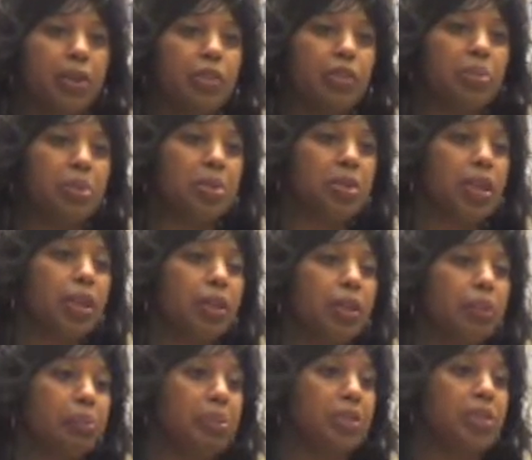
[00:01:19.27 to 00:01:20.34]
this
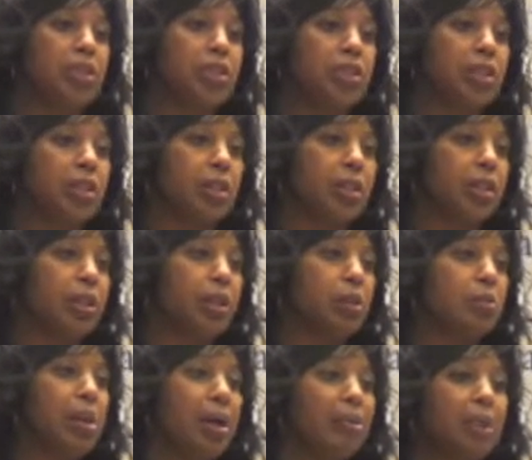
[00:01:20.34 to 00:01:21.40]
particular position in
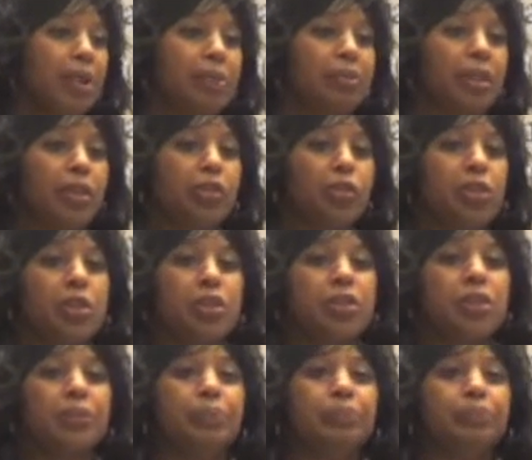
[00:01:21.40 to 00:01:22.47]
the Obama
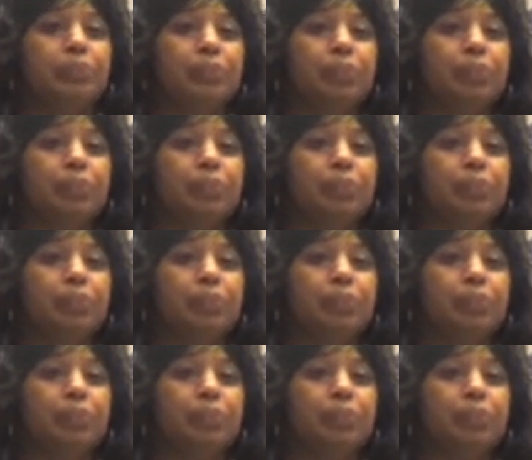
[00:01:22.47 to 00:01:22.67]
administration.